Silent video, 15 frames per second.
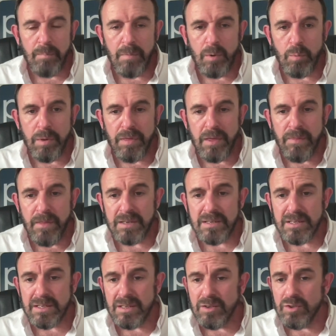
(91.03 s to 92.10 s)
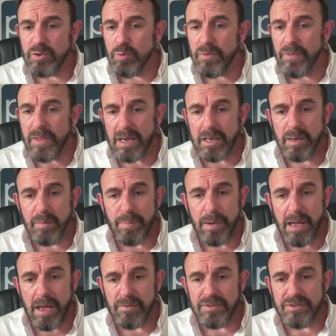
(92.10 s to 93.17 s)
within this, doing that
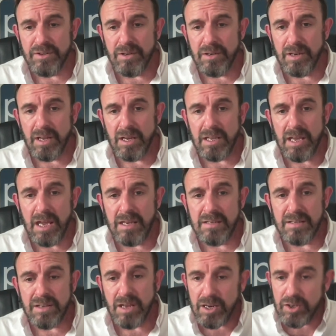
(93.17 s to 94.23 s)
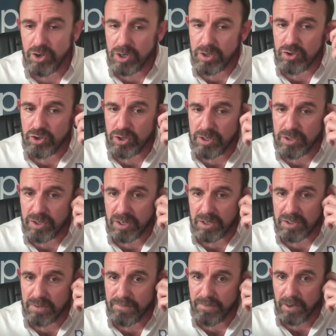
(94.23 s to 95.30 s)
comparison against HSG
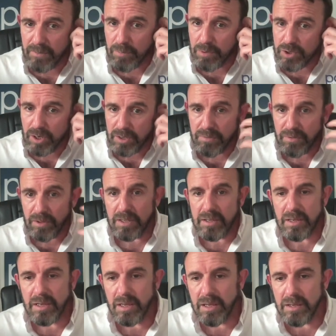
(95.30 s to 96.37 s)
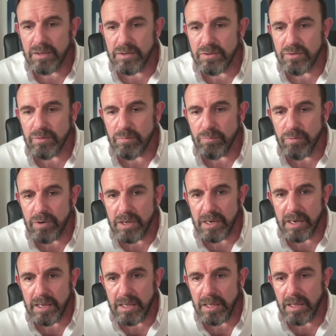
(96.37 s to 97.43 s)
65, which I think is
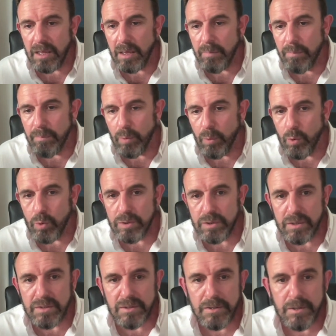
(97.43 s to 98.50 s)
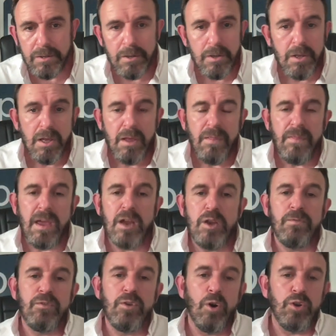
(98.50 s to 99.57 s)
really important. Then
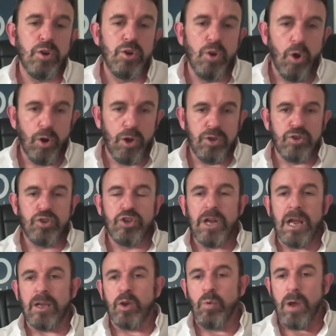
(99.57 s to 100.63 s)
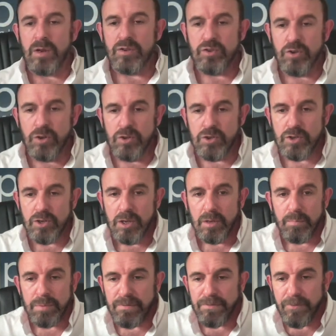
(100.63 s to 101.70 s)
you've got your knowledge check questions
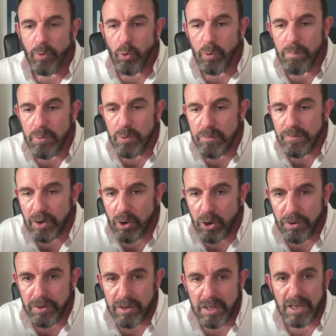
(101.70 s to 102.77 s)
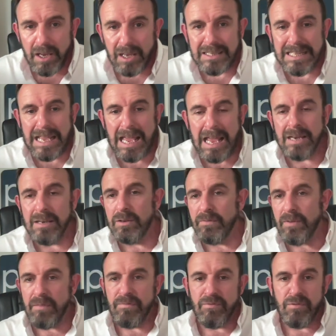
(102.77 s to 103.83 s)
before moving on at the end
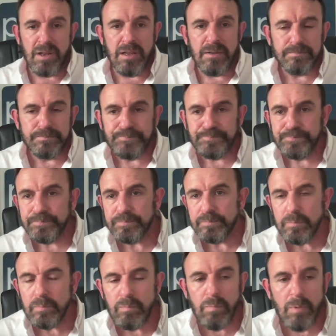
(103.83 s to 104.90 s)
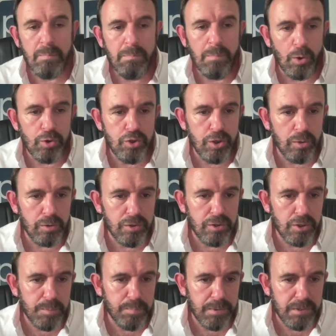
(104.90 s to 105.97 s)
of every module
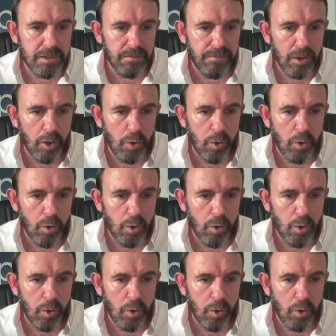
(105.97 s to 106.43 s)
to specific